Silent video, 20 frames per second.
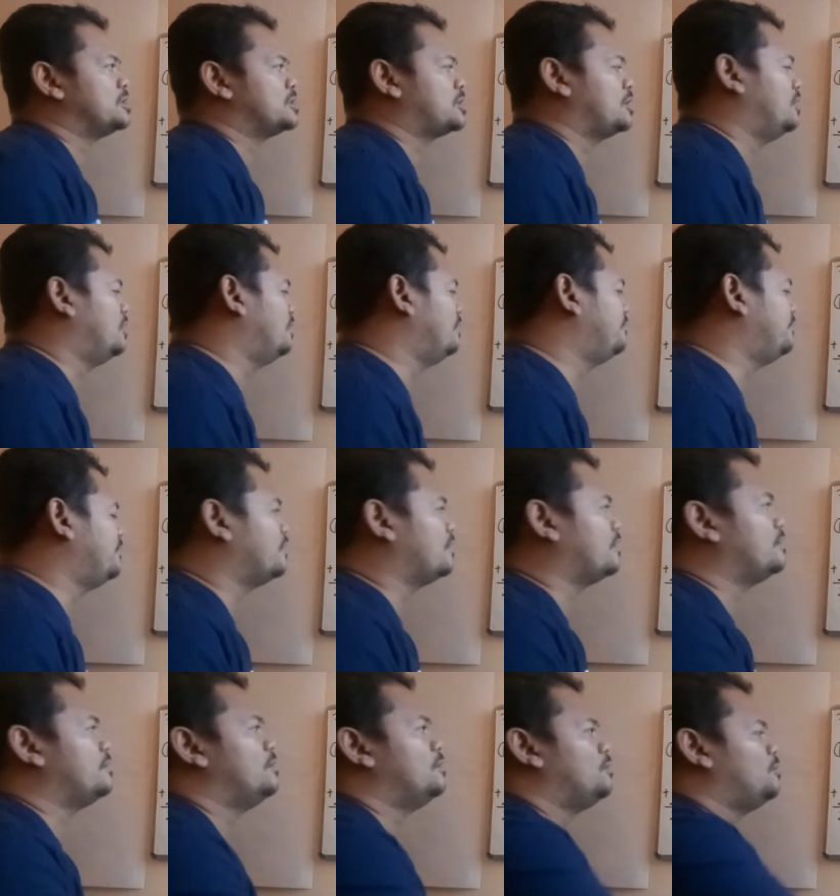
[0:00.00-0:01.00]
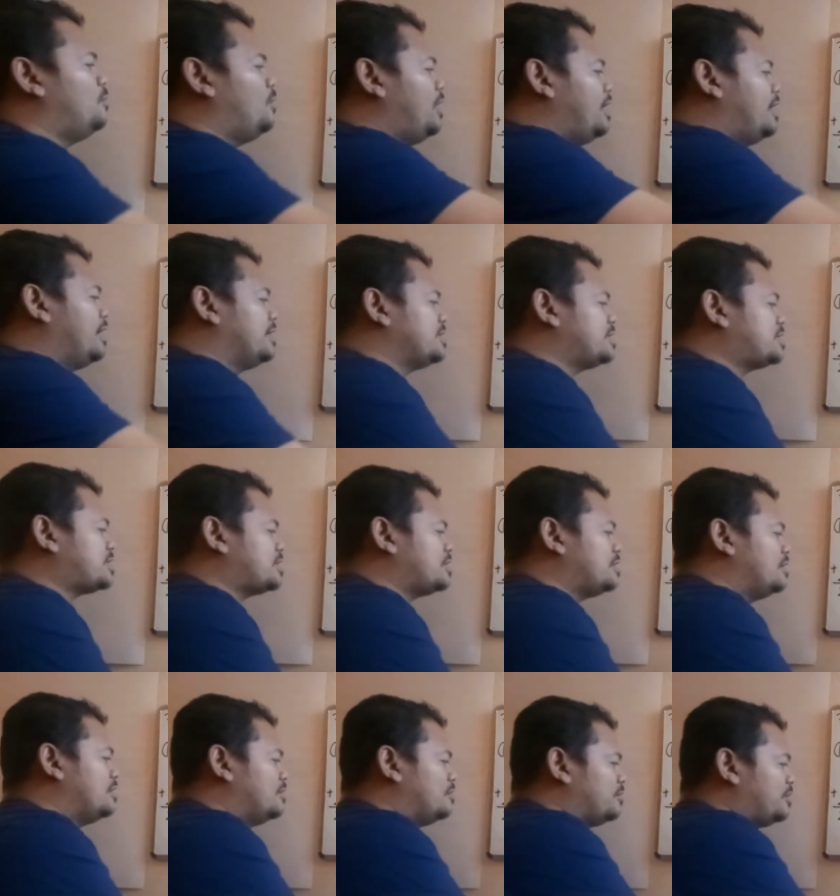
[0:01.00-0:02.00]
So for
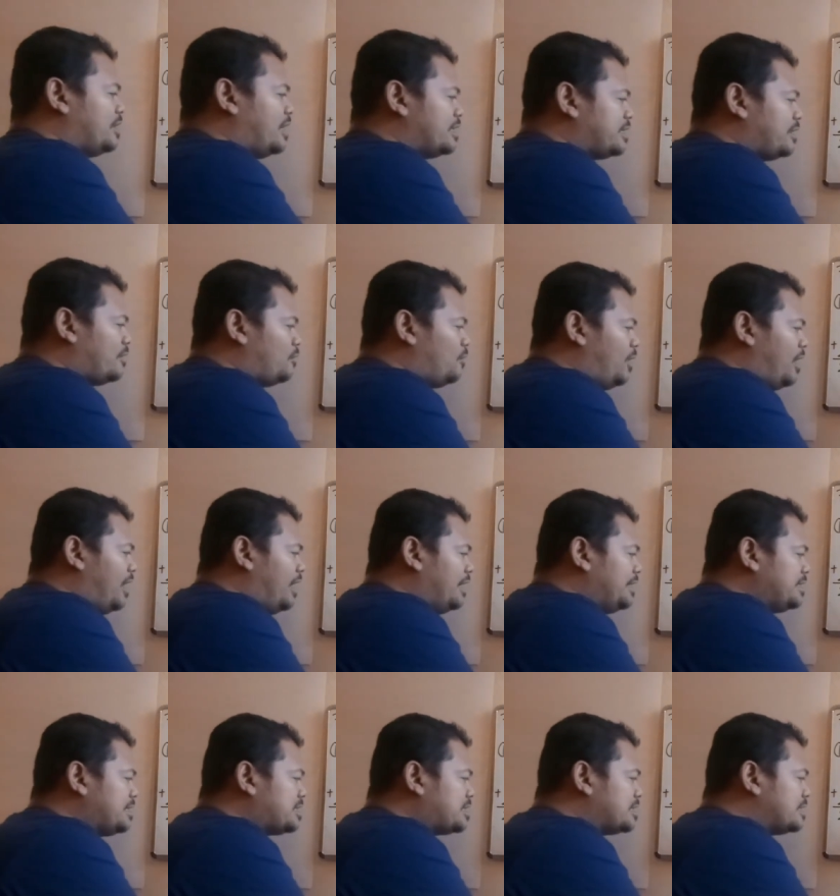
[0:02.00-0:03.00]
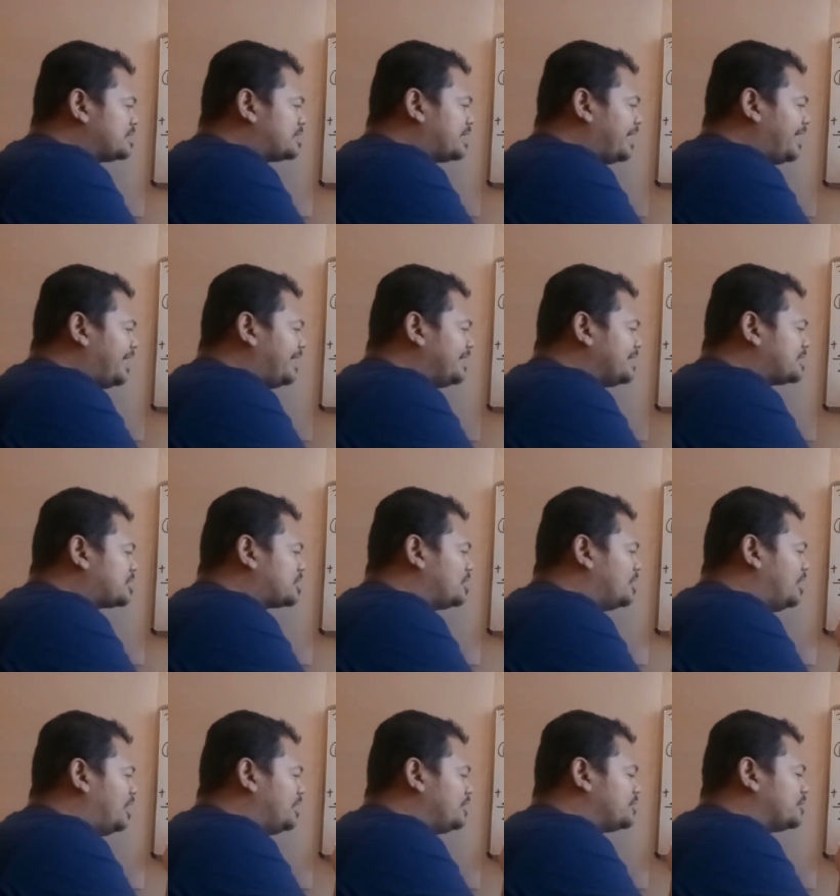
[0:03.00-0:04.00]
ones, we got here ones,
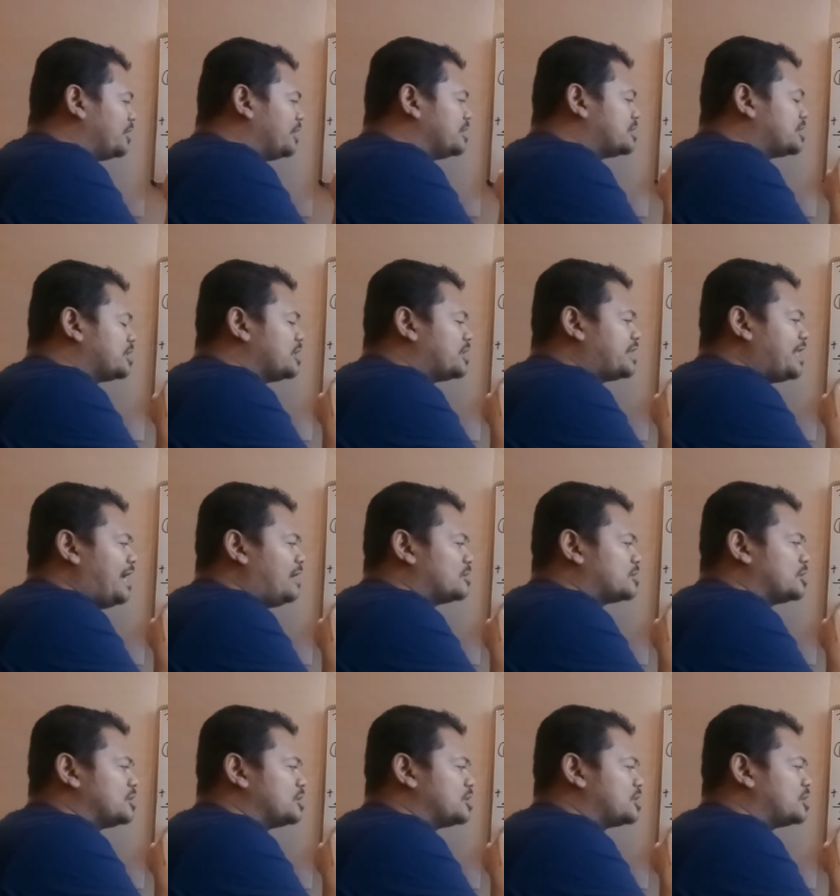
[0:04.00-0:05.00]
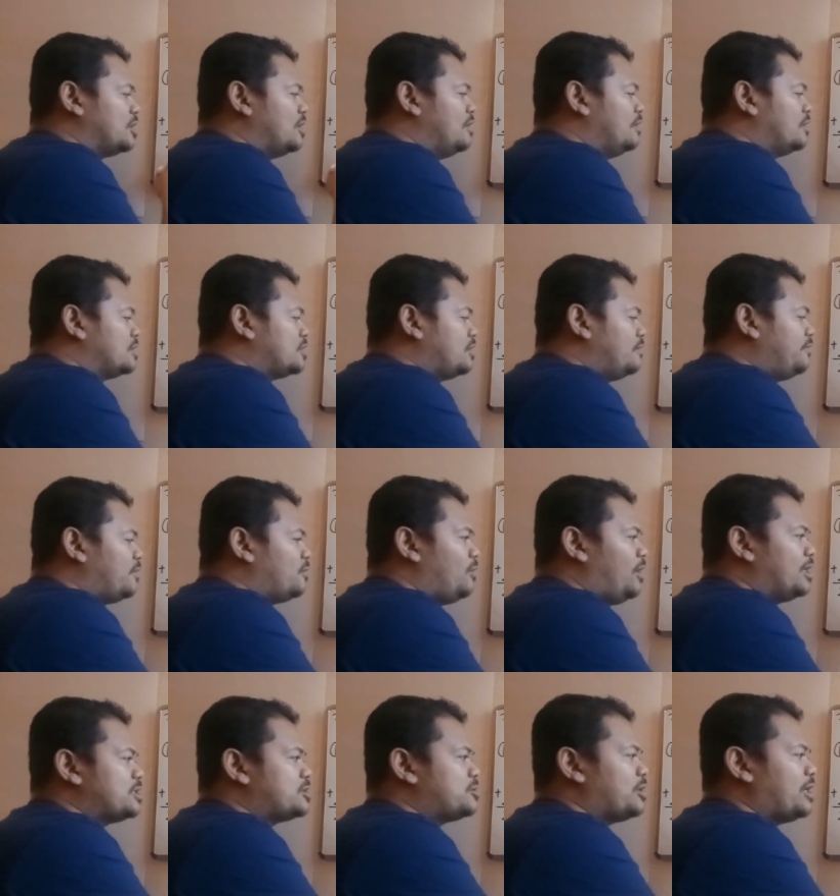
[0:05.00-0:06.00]
tens, hundreds, and thousands. So for
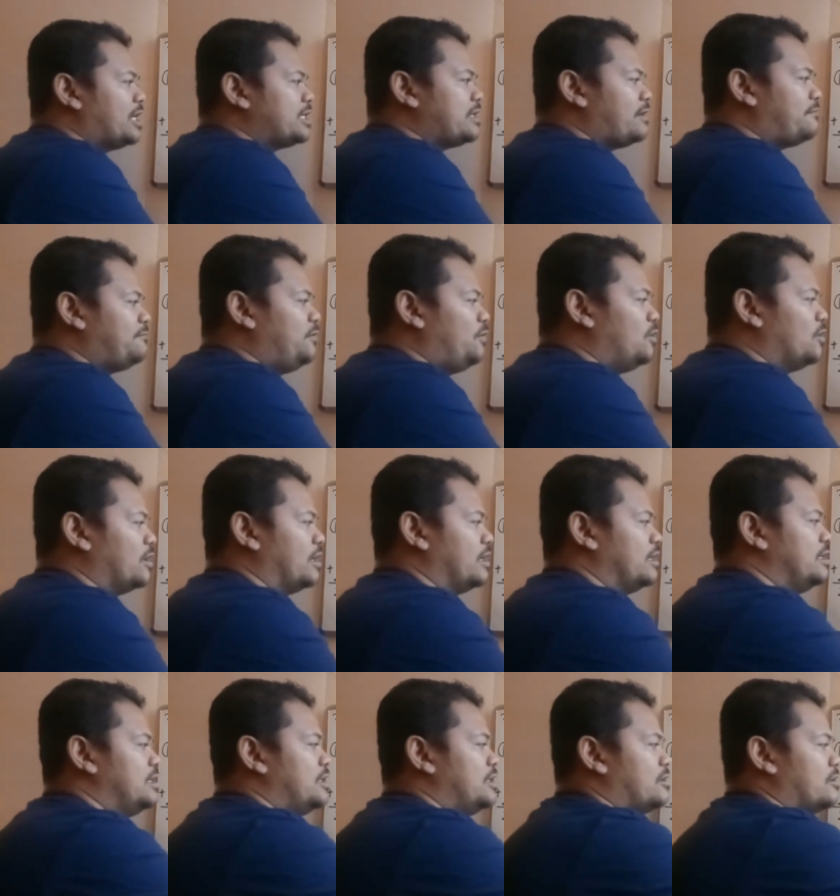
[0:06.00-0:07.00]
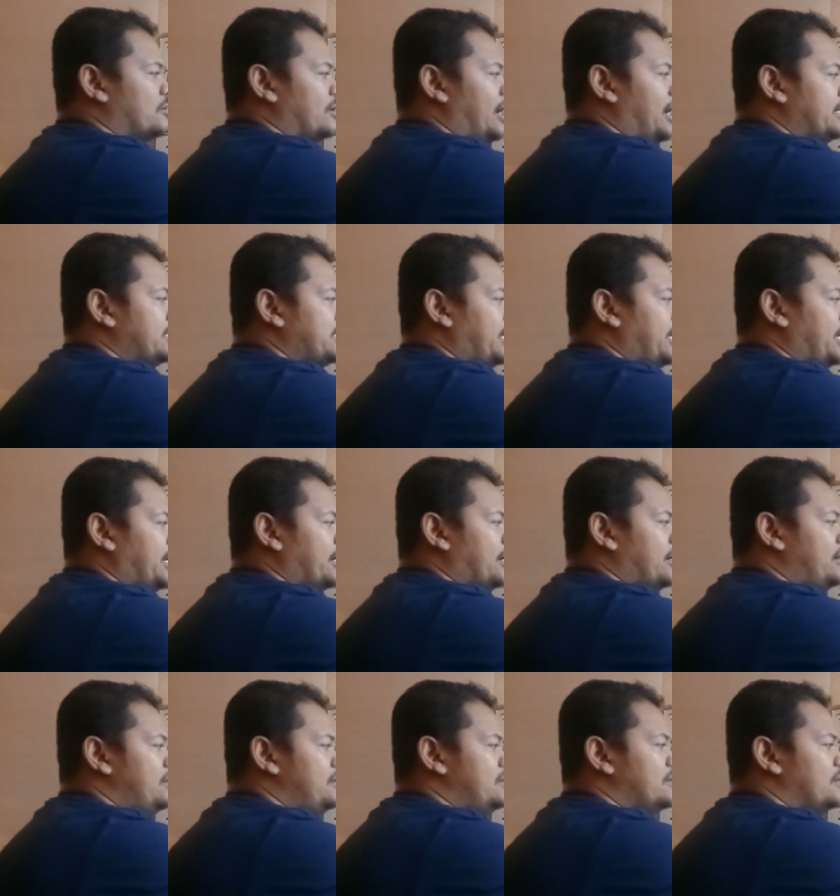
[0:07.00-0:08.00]
ones, we got here 4. Right
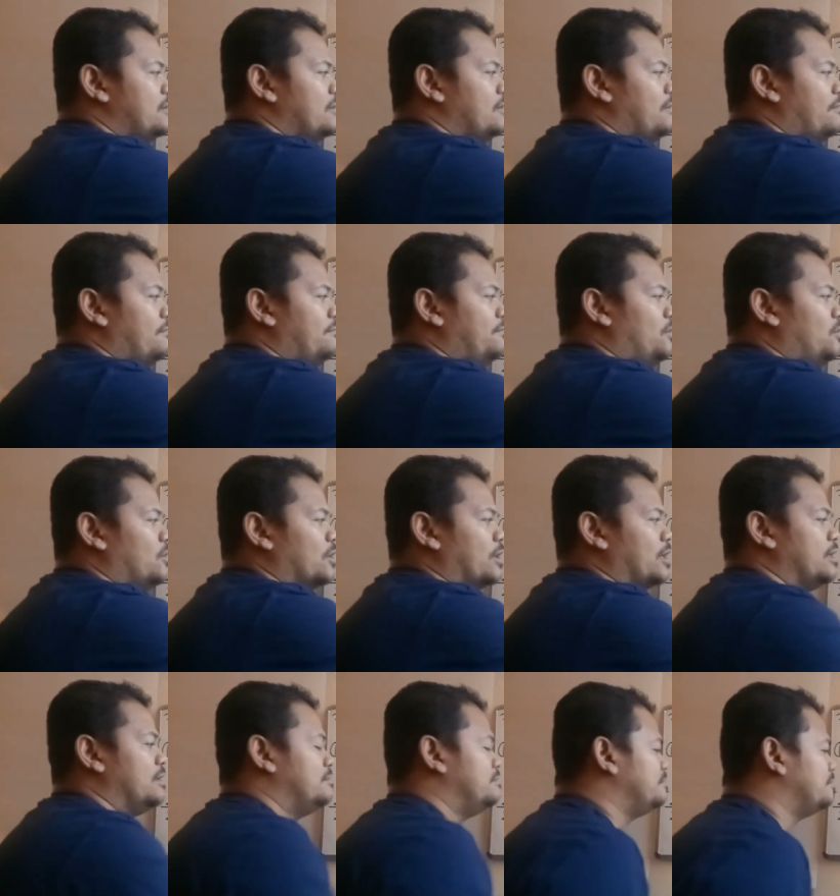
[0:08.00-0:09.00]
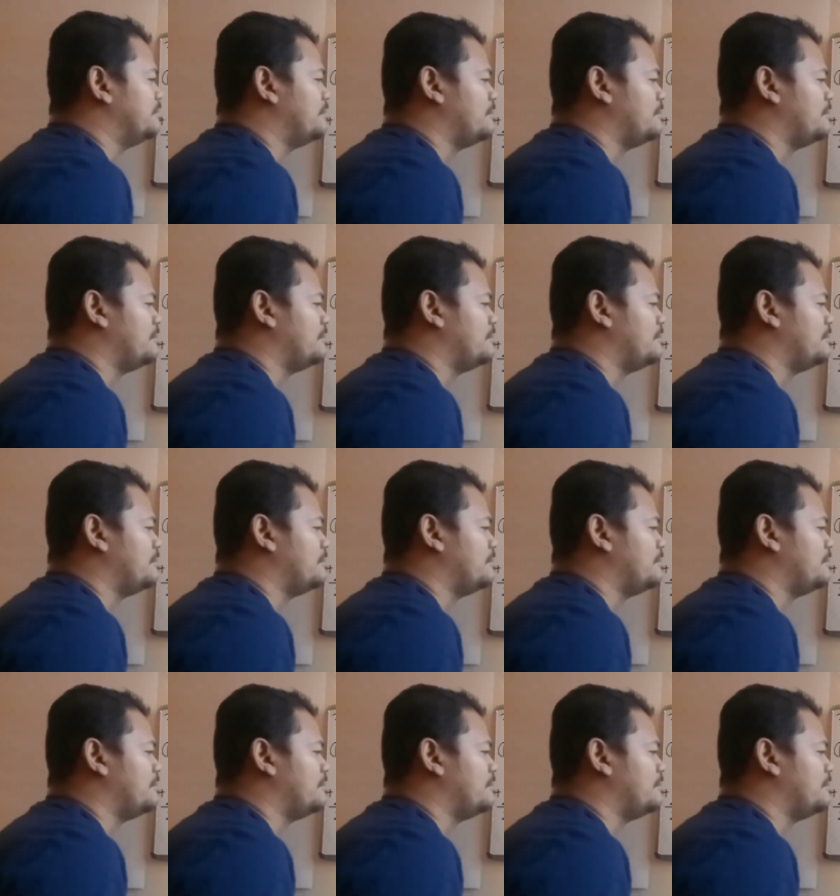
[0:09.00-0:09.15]
here, 4.